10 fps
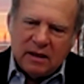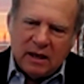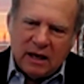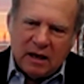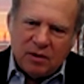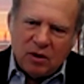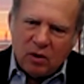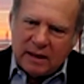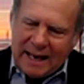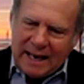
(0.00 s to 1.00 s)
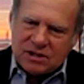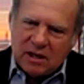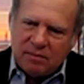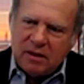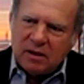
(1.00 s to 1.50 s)
oil and gas
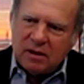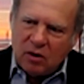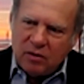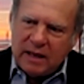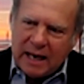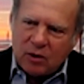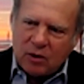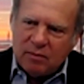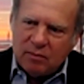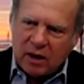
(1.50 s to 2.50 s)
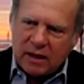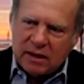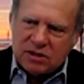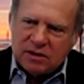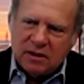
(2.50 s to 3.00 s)
company to go to the equity
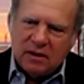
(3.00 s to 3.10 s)
markets.